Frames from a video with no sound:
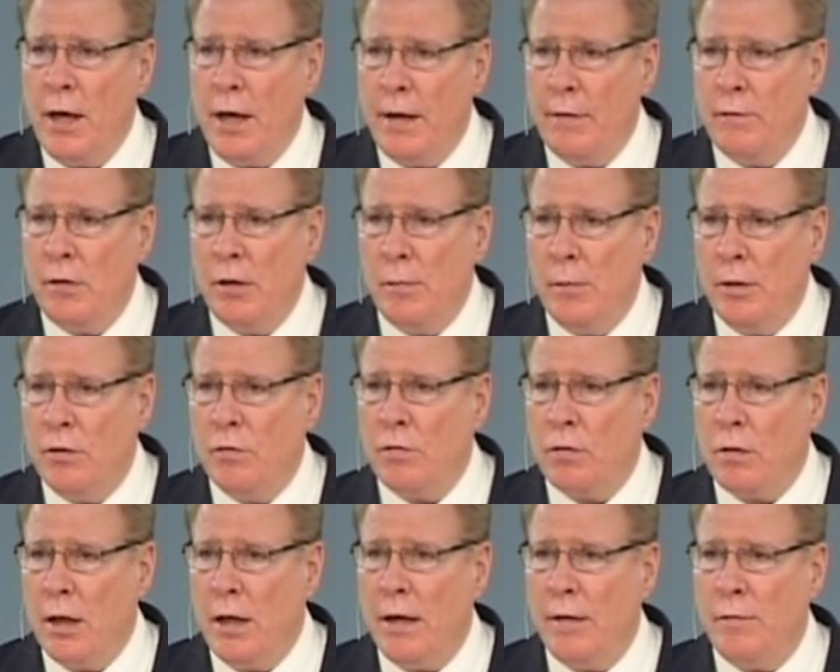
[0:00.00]
have them
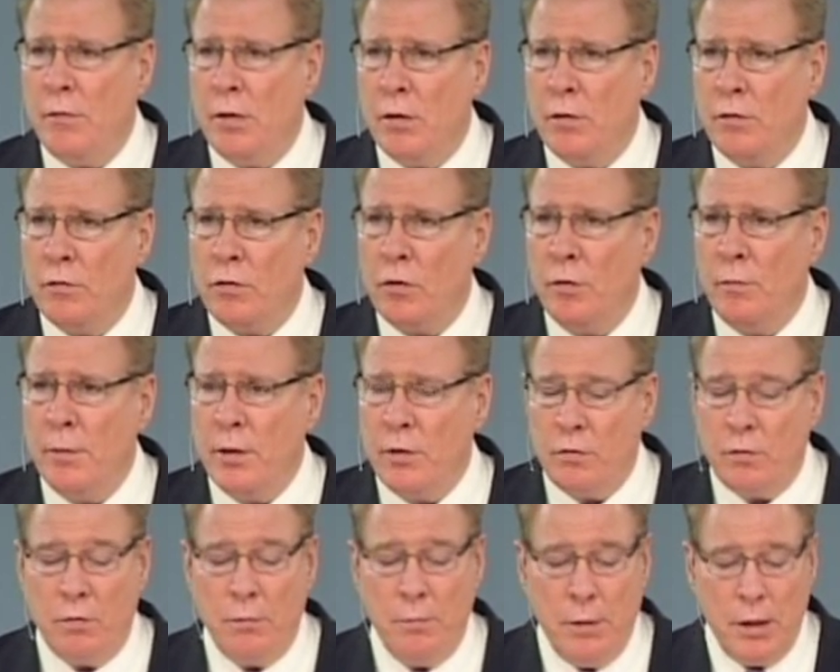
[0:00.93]
enslaved. They're in so
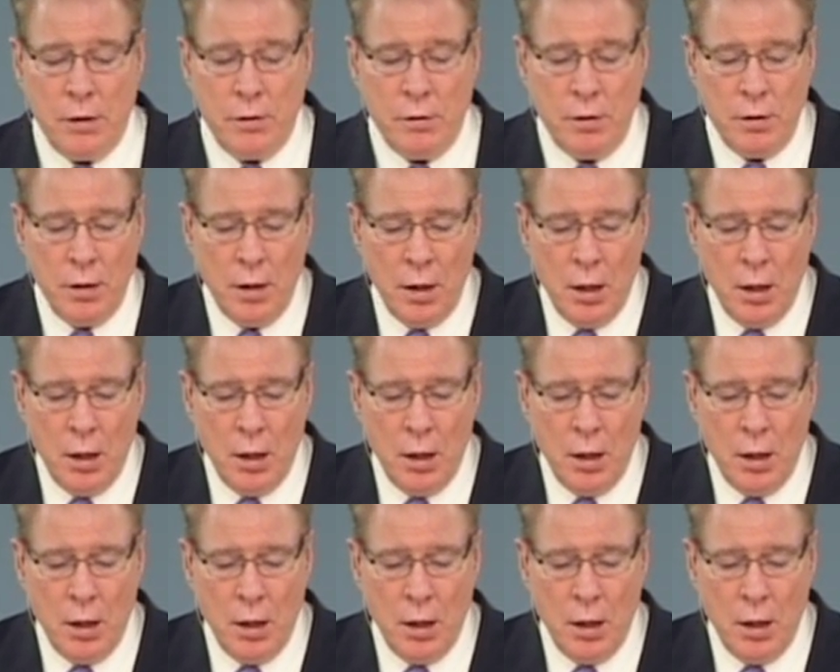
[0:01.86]
much dominion.